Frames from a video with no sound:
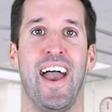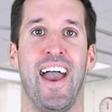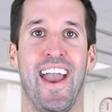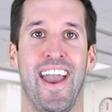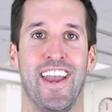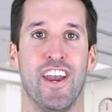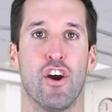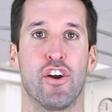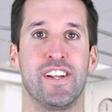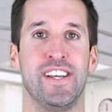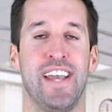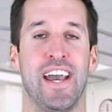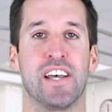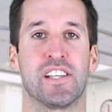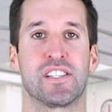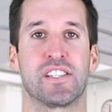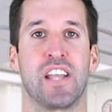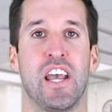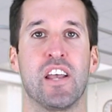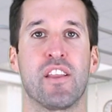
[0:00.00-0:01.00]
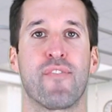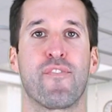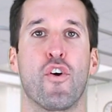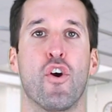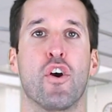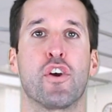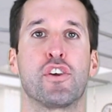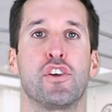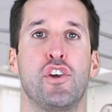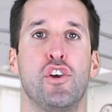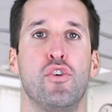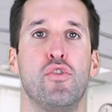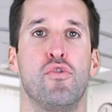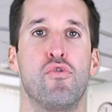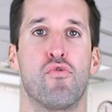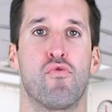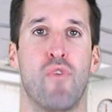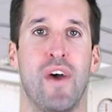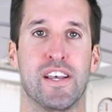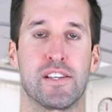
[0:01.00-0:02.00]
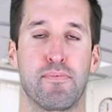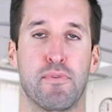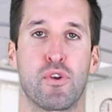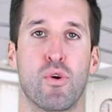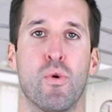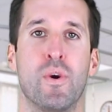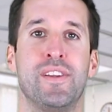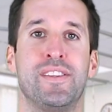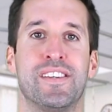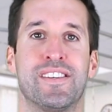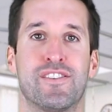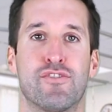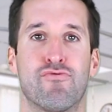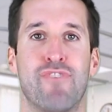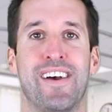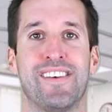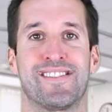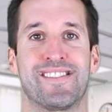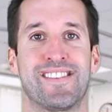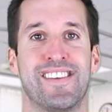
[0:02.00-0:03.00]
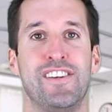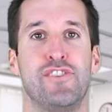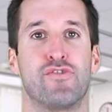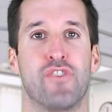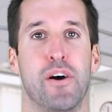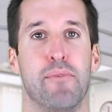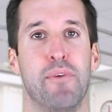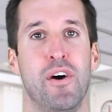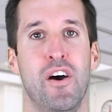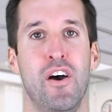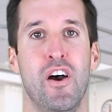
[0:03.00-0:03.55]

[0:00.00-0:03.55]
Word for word: ARDS stands for Acute Respiratory Distress Syndrome,